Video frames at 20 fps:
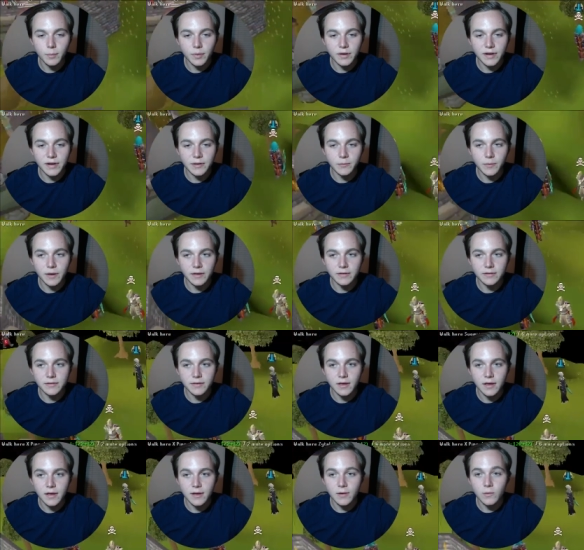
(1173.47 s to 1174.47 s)
But
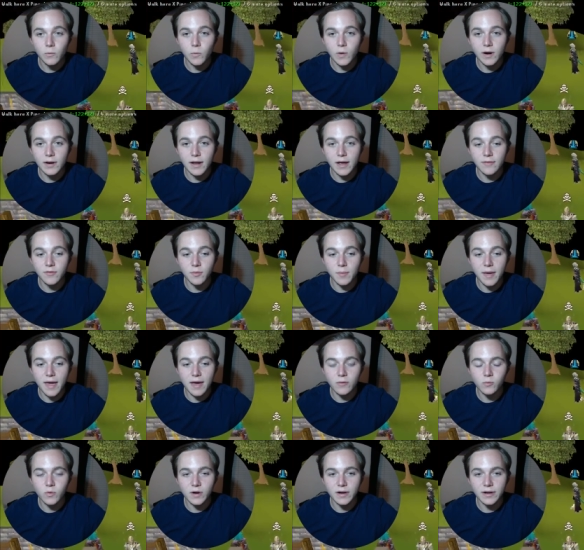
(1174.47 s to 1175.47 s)
anyways, whatever
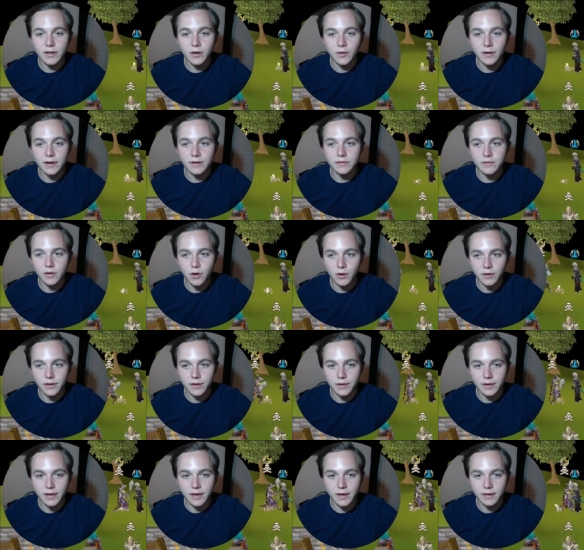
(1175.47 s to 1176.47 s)
man, we're gonna go get a
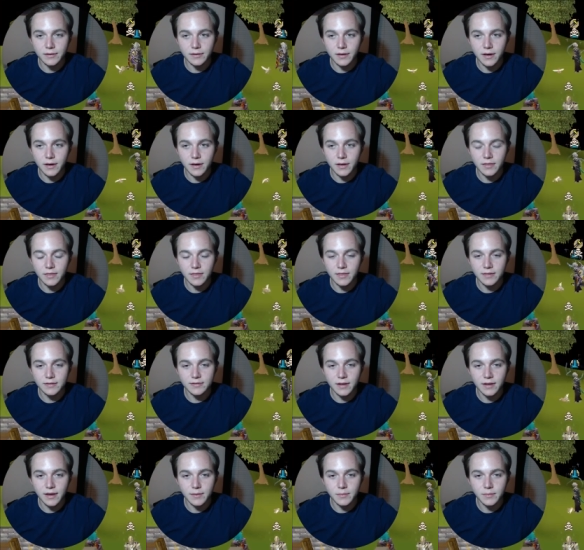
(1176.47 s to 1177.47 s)
target and uh, and
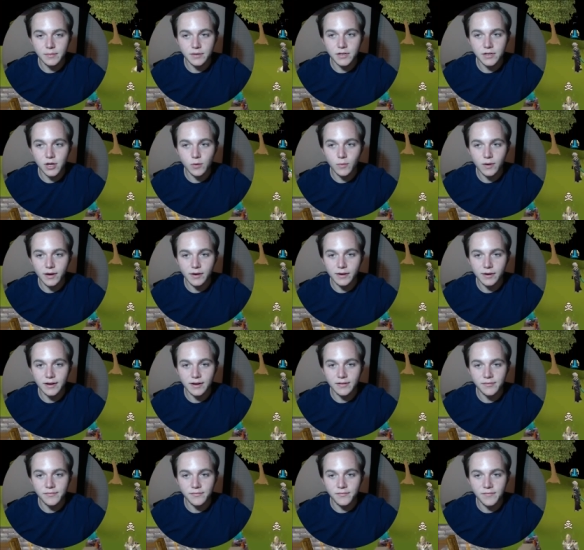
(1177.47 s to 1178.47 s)
this time, you know, we're
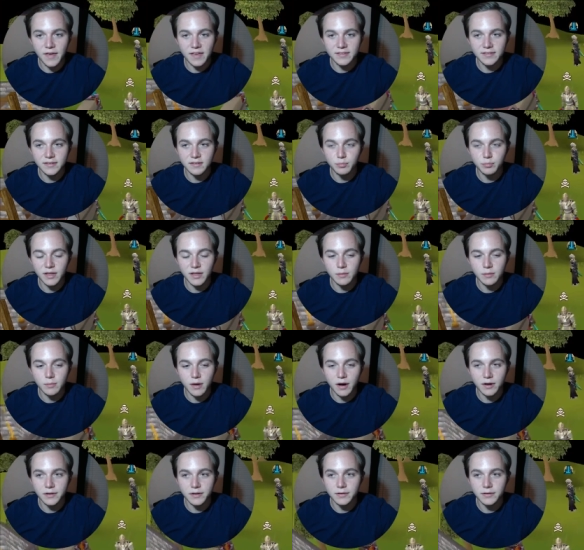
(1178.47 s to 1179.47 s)
gonna Vesta's plate
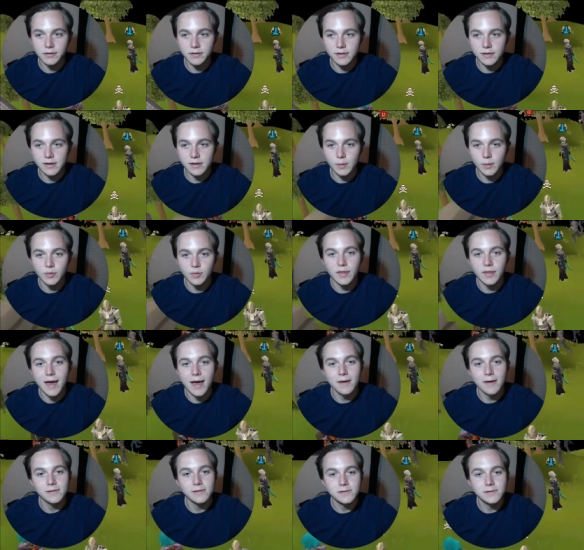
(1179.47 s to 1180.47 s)
body. How about
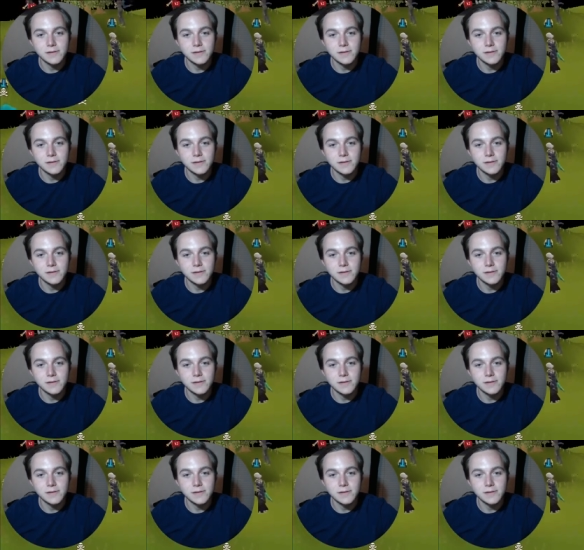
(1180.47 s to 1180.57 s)
that?